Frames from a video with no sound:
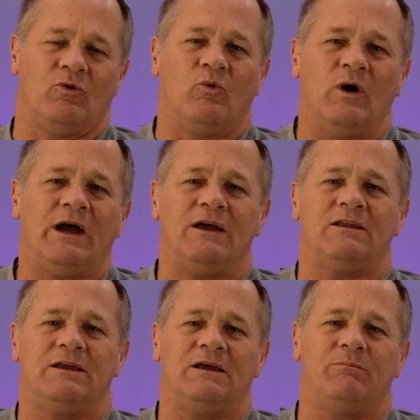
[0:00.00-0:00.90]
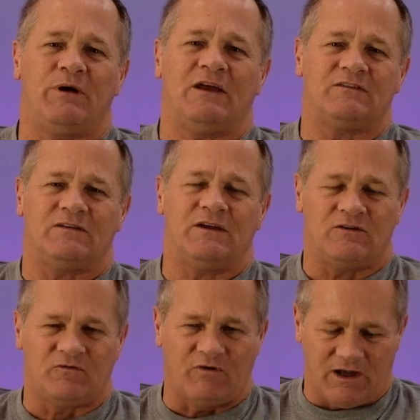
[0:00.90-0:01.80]
the way that he best
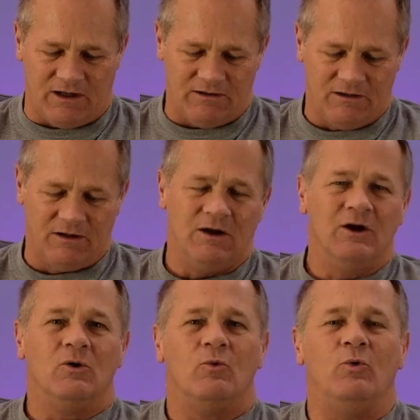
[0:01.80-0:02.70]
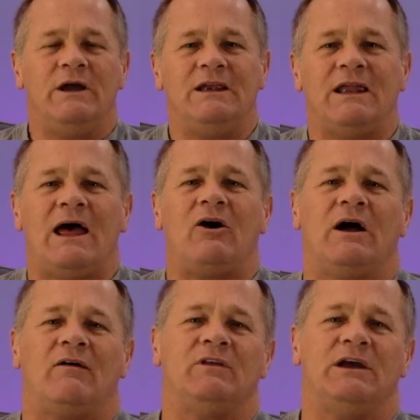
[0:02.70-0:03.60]
sees fit, we now
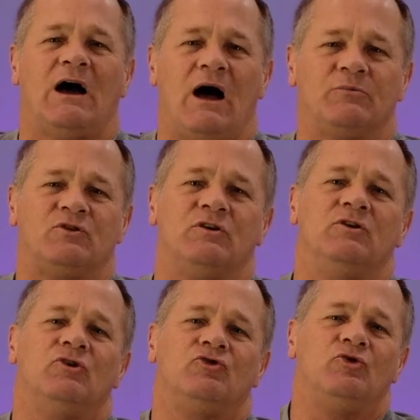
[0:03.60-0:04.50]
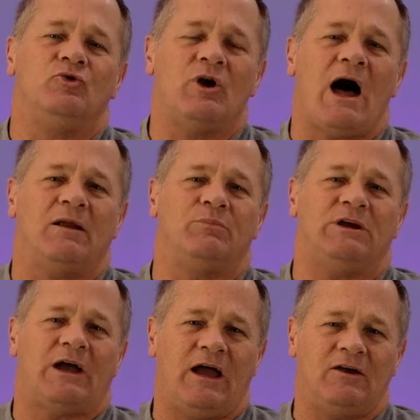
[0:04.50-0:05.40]
have the option to not
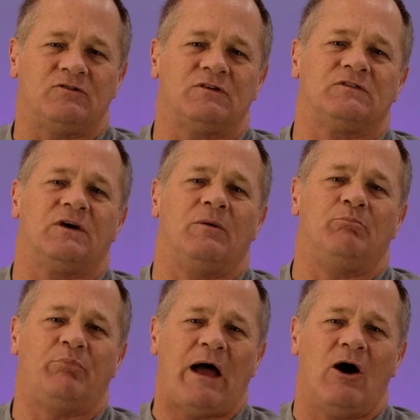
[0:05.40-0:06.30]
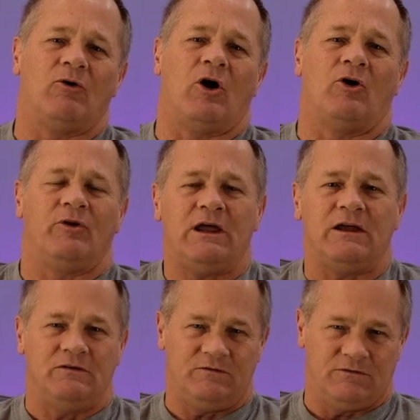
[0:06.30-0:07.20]
be anxious about our
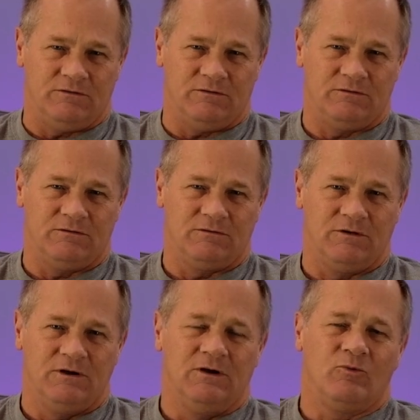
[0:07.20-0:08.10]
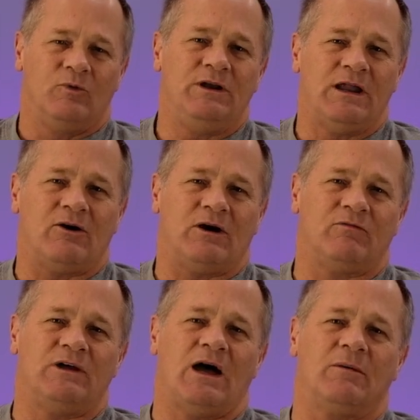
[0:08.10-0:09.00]
needs we now
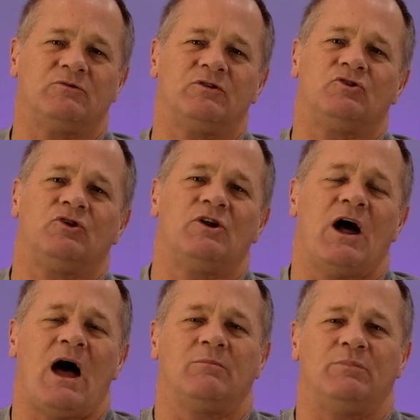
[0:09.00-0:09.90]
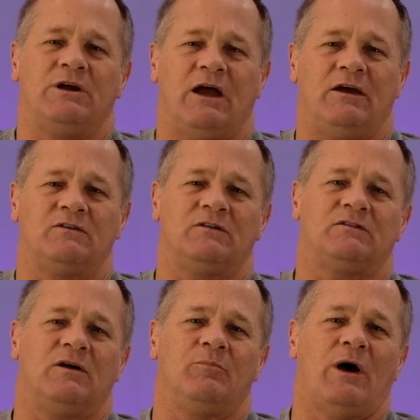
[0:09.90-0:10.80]
have the option to not be
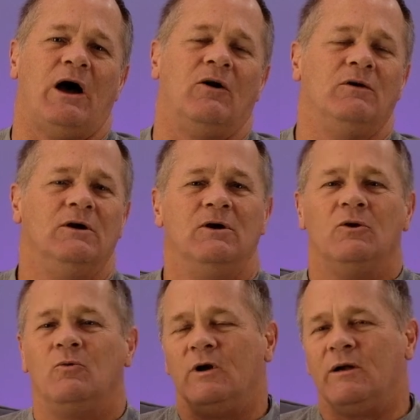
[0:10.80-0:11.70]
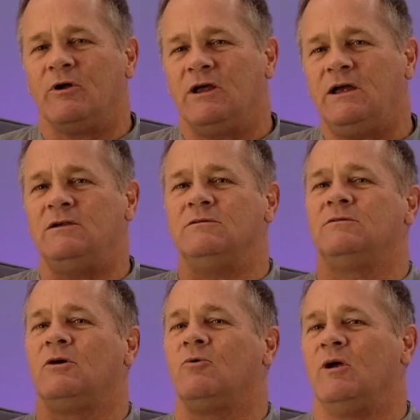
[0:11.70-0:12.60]
anxious about what I'm going to eat
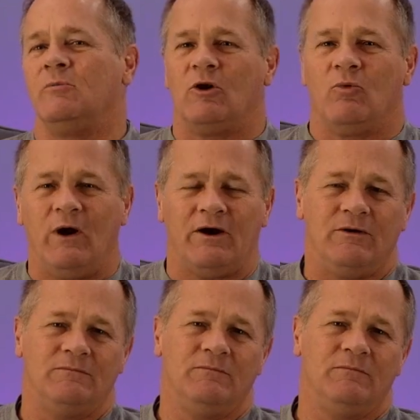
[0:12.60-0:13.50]
or what I'm going to wear.